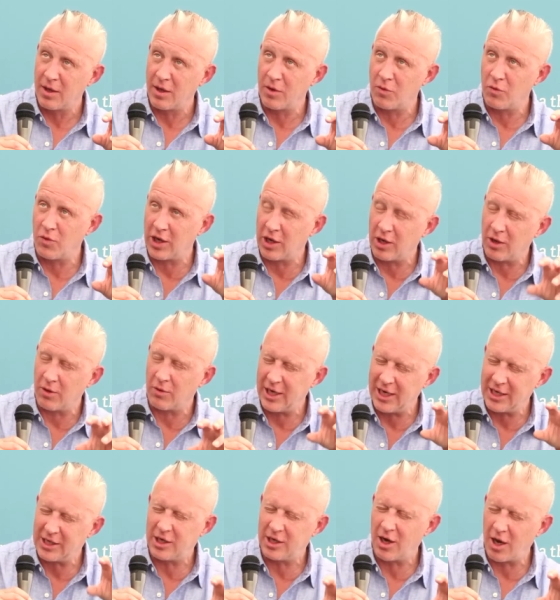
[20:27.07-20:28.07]
we
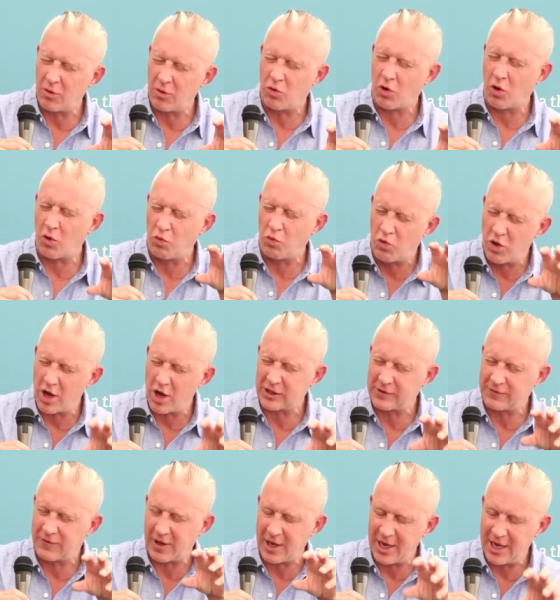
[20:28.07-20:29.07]
need to know what works
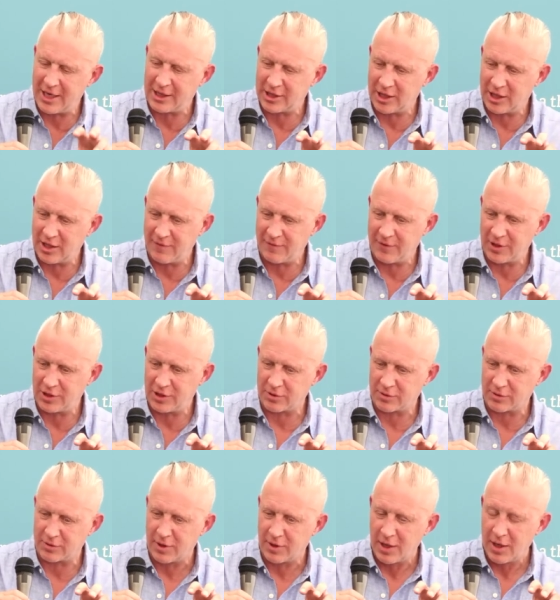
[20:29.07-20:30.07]
for each
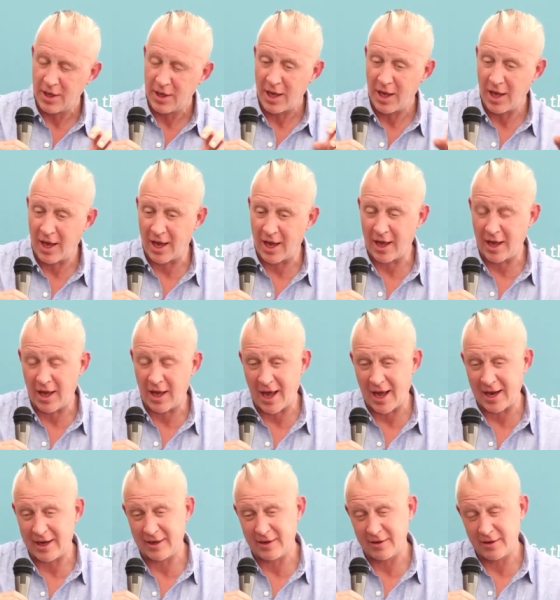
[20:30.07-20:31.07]
individual
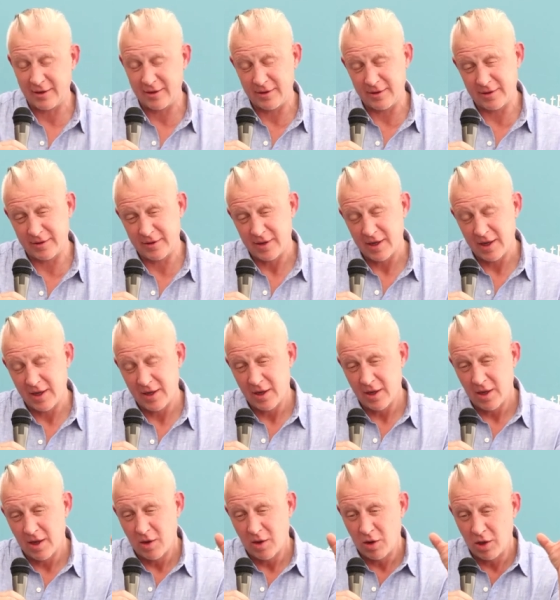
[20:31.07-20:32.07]
and
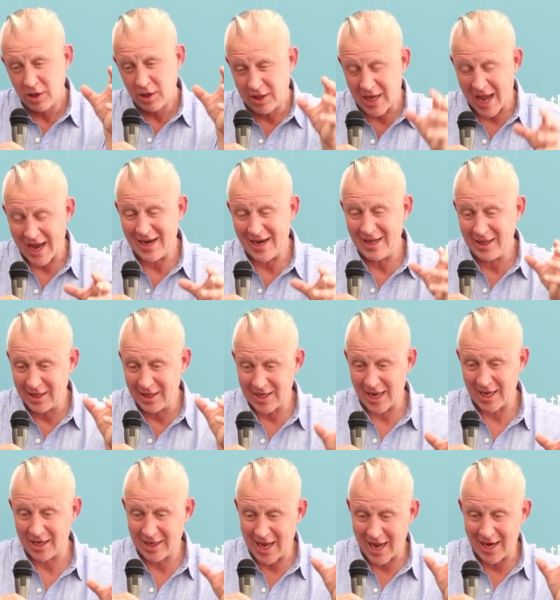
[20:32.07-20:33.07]
getting the
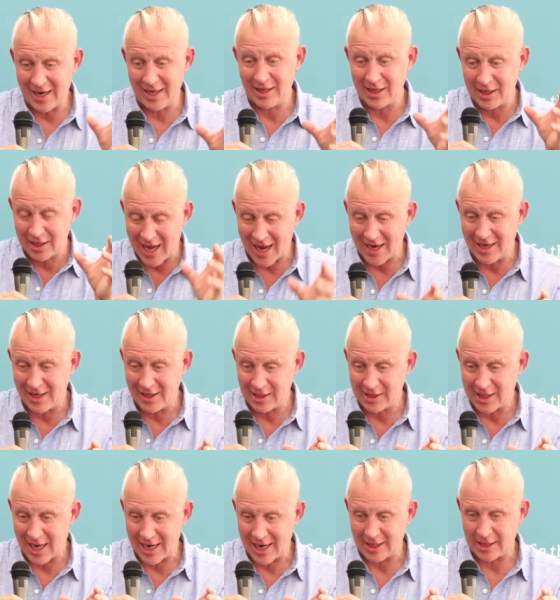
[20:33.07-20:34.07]

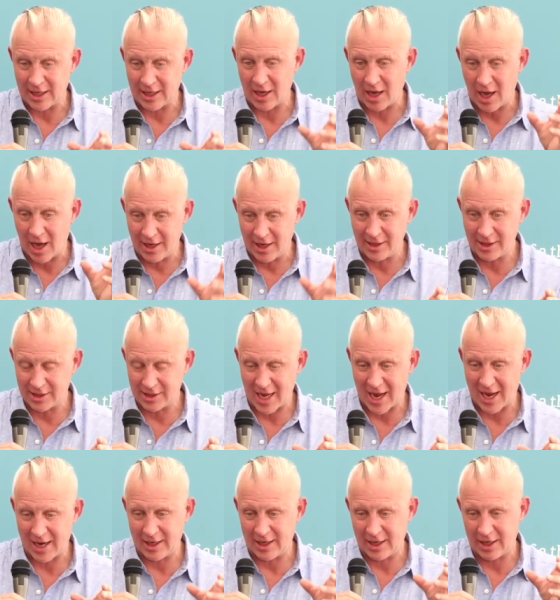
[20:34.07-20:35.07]
data,
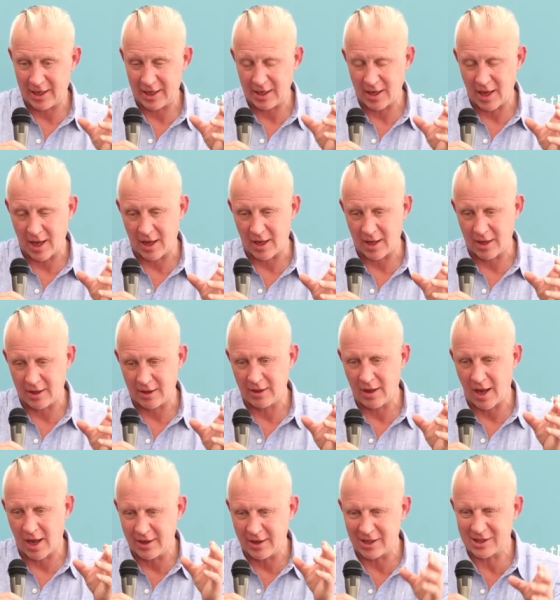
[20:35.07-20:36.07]
understanding
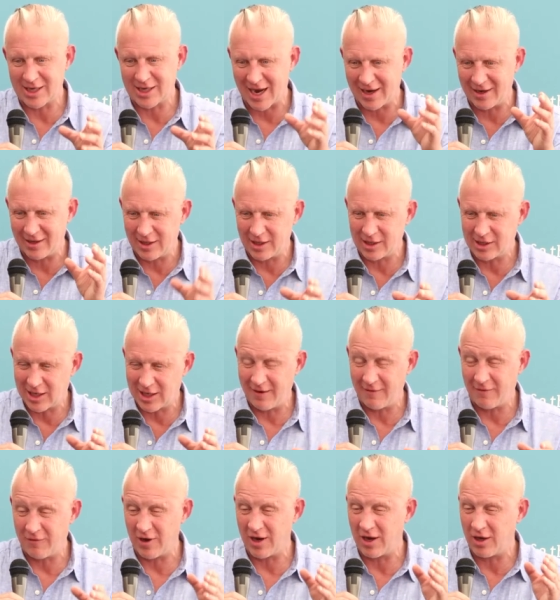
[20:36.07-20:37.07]
the
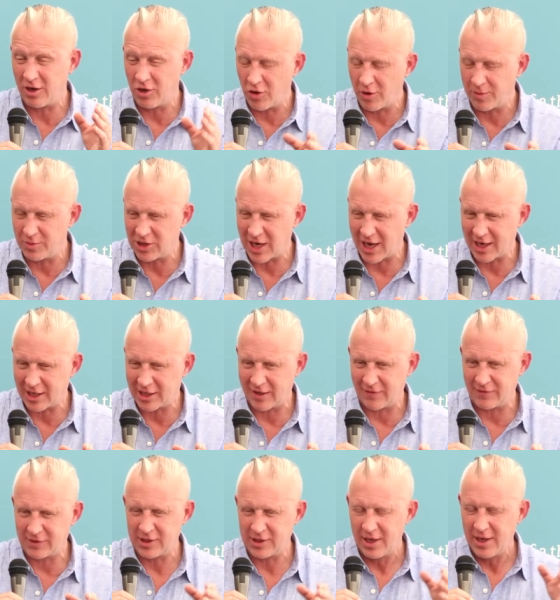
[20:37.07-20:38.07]
delivery and your
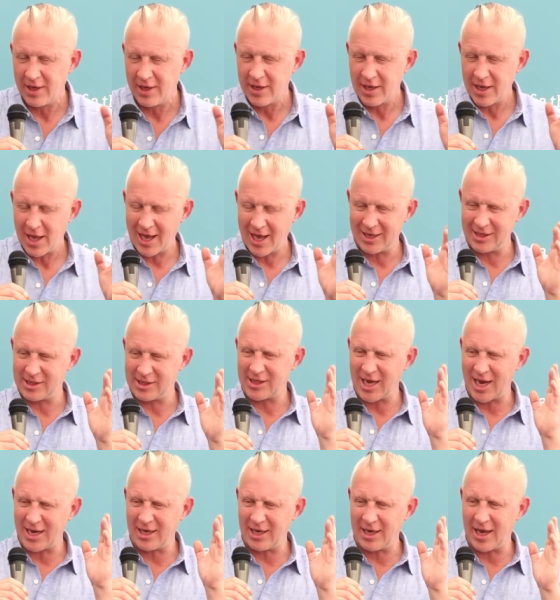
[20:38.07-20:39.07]
objectives, and
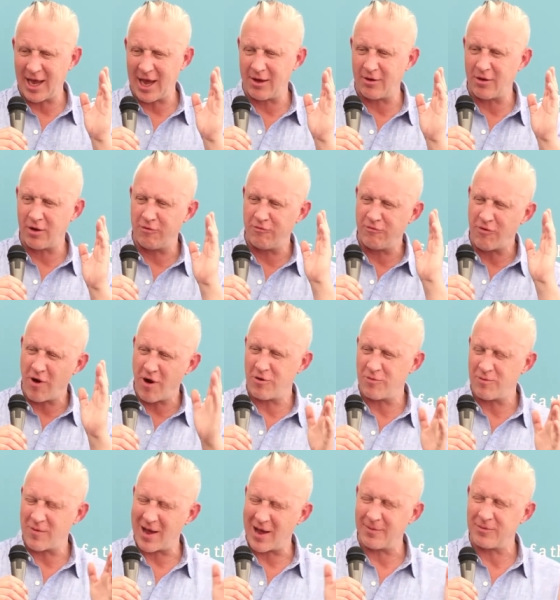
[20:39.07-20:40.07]
setting out a
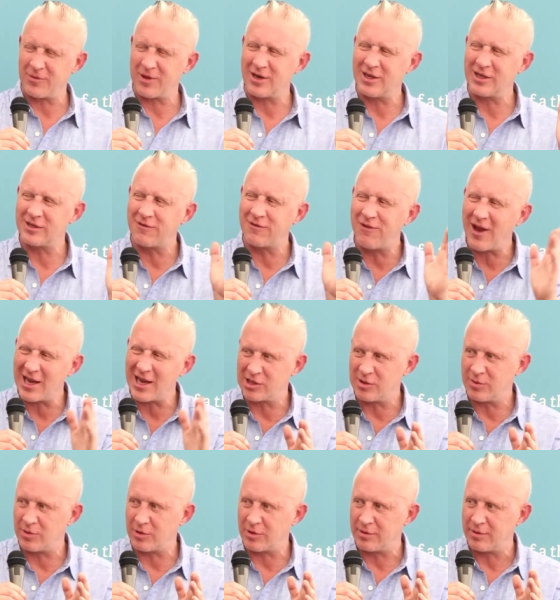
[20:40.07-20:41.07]
roadmap that is
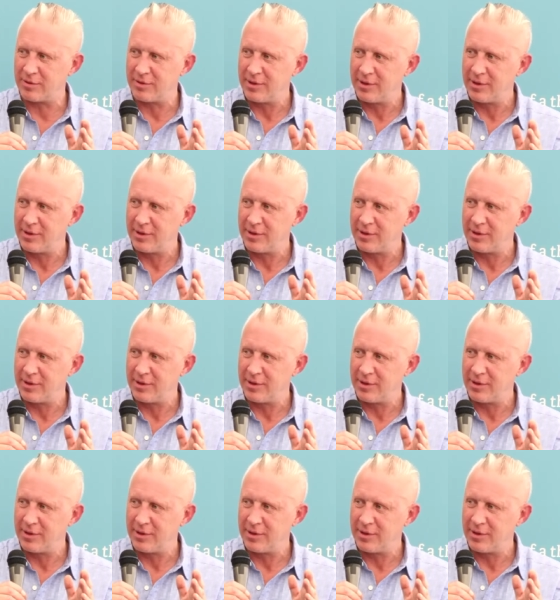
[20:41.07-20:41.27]
flexible